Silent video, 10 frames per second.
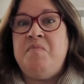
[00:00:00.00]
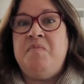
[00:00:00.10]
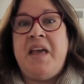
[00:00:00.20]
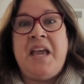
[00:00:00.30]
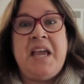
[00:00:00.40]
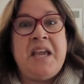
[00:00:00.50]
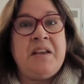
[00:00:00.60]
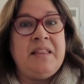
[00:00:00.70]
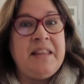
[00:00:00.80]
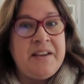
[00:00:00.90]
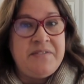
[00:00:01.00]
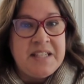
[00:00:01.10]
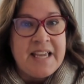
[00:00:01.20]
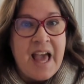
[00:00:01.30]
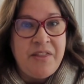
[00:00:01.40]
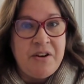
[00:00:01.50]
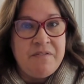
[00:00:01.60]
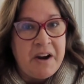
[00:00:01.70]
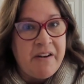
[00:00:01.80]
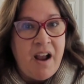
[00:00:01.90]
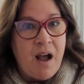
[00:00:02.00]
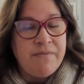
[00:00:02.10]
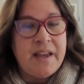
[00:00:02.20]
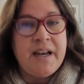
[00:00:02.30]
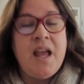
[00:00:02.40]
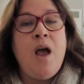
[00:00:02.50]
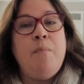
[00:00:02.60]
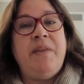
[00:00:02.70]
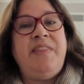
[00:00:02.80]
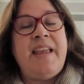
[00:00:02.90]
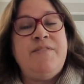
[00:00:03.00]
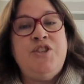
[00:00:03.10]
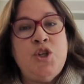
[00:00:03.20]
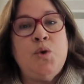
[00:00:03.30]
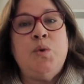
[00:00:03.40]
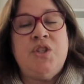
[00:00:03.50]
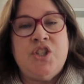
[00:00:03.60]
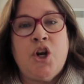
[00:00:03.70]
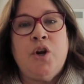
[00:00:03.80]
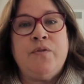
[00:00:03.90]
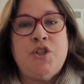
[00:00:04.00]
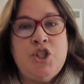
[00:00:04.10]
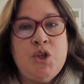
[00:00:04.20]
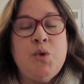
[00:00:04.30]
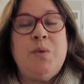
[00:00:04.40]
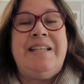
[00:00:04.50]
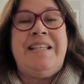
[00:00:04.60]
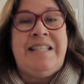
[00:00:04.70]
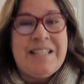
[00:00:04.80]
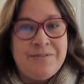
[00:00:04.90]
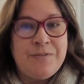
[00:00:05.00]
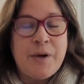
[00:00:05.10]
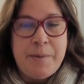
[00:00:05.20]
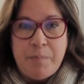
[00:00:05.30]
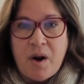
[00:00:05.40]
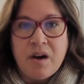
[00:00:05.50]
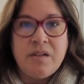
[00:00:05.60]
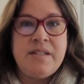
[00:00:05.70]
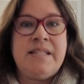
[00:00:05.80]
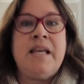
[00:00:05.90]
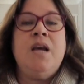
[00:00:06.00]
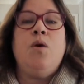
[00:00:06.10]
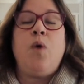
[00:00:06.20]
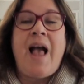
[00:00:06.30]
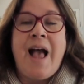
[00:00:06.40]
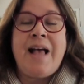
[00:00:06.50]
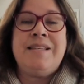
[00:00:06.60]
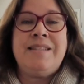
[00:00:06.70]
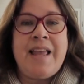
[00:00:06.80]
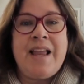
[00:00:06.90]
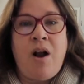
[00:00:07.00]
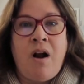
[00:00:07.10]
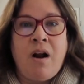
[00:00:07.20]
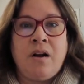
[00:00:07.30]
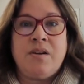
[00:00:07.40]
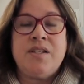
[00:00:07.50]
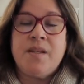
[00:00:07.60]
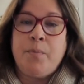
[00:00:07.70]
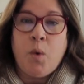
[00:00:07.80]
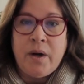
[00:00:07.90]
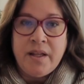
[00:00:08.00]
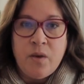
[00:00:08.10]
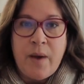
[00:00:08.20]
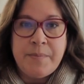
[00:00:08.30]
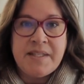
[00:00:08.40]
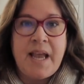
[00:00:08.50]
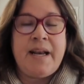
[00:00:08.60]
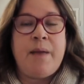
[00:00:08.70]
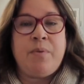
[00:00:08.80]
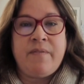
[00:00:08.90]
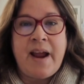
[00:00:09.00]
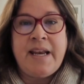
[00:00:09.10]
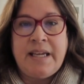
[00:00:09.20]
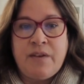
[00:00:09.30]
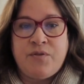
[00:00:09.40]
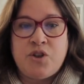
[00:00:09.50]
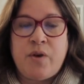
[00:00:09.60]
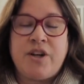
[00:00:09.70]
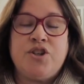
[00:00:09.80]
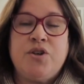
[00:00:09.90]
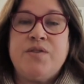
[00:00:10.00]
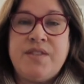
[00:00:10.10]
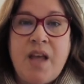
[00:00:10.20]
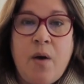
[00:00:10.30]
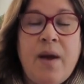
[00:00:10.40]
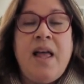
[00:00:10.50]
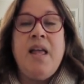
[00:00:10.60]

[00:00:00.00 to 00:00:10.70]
they live together very often, but they do serve two different parts as they are supporting the website and providing infrastructure. So,